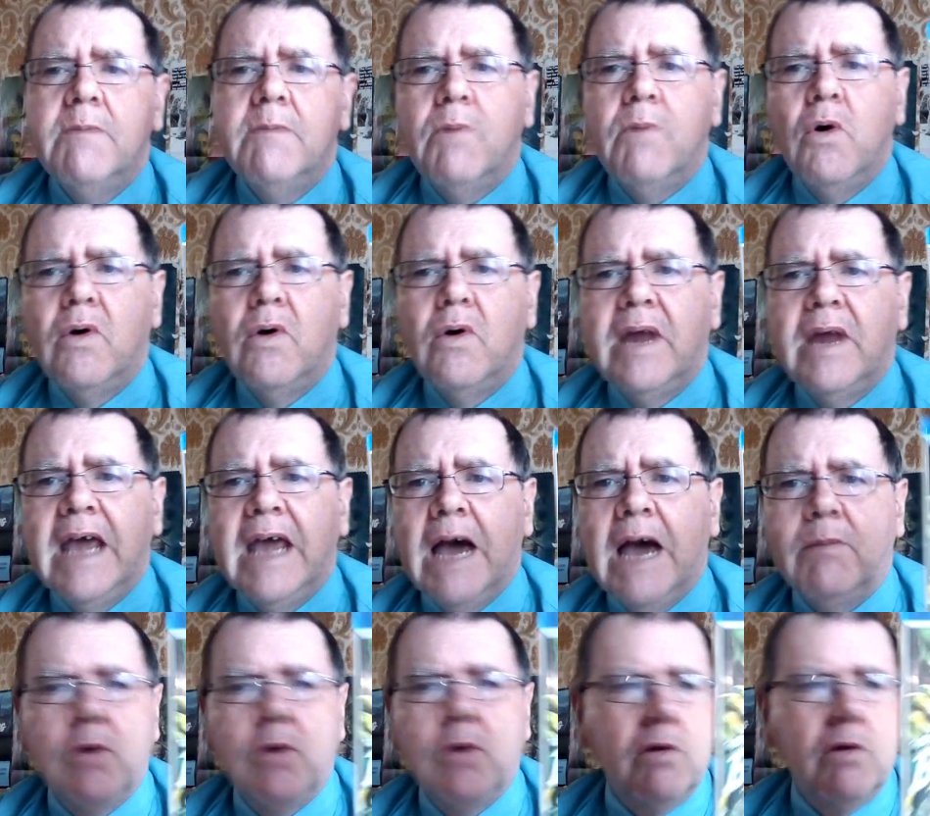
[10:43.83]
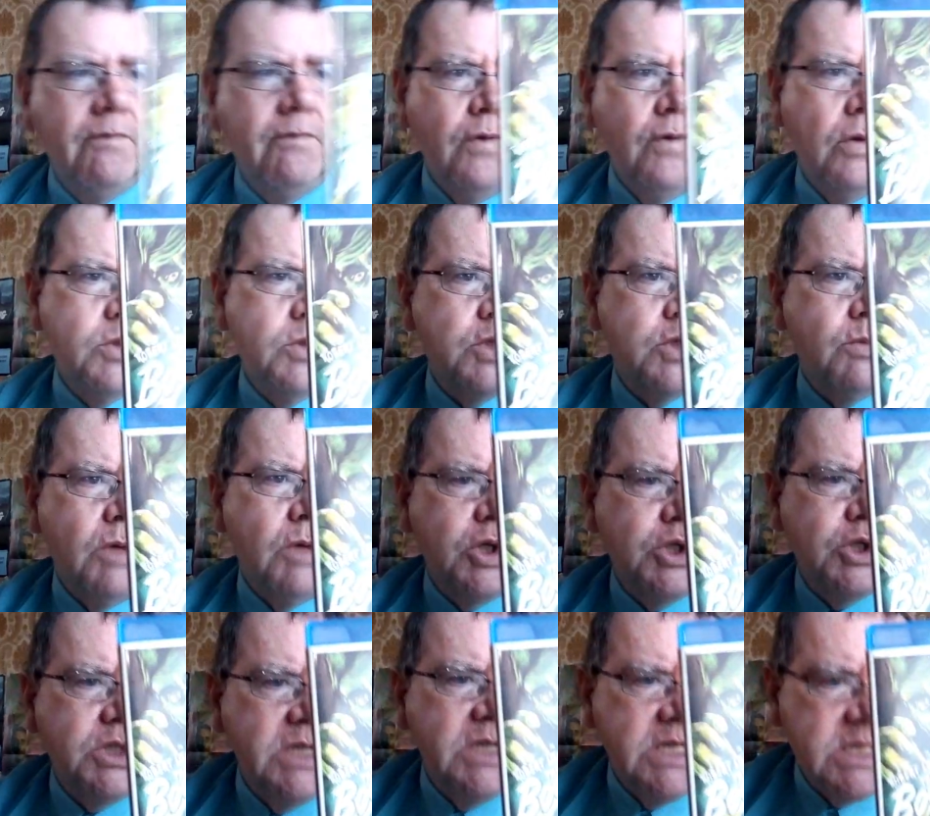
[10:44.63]
but I'm looking forward to
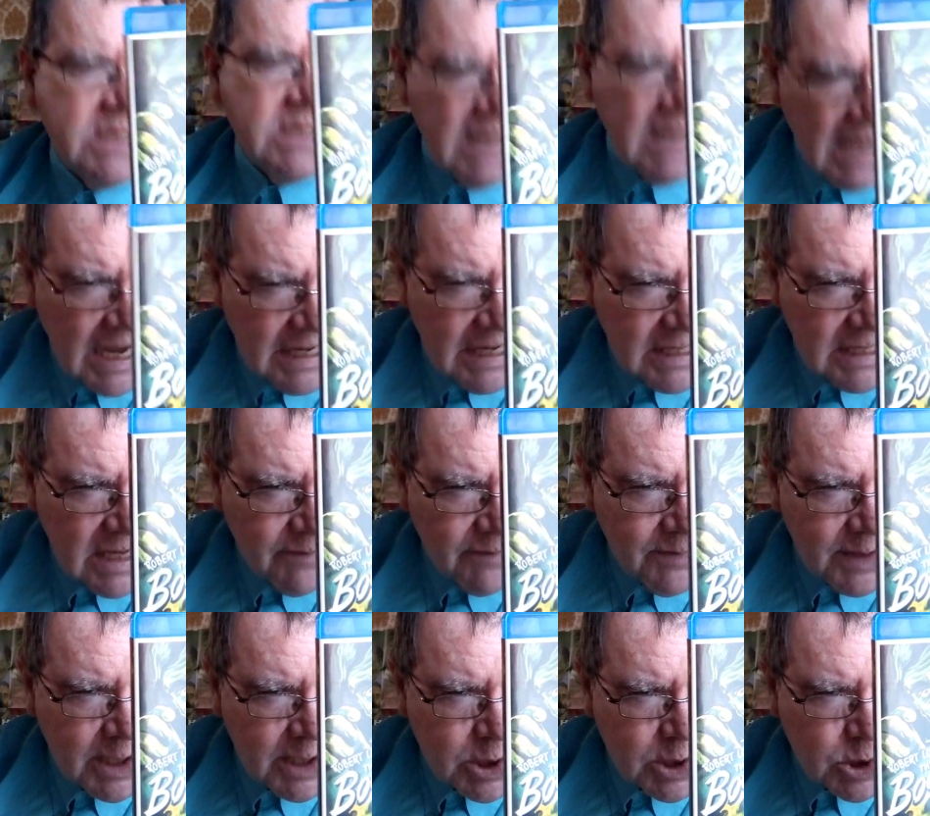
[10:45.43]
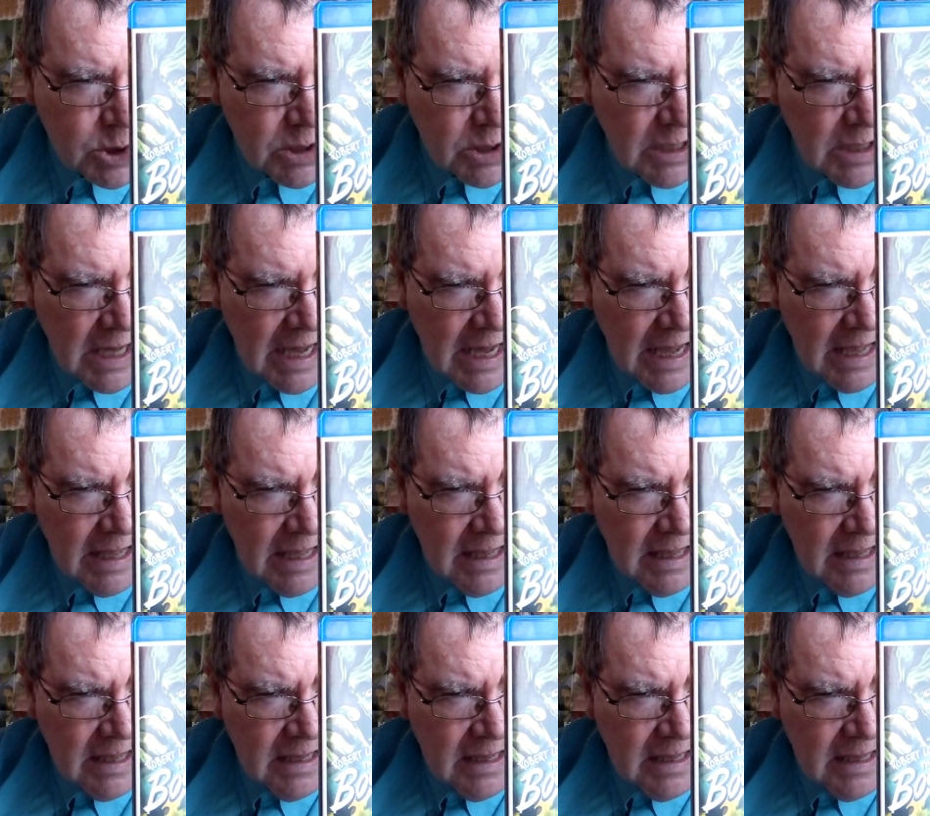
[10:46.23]
watching this in high definition, yeah.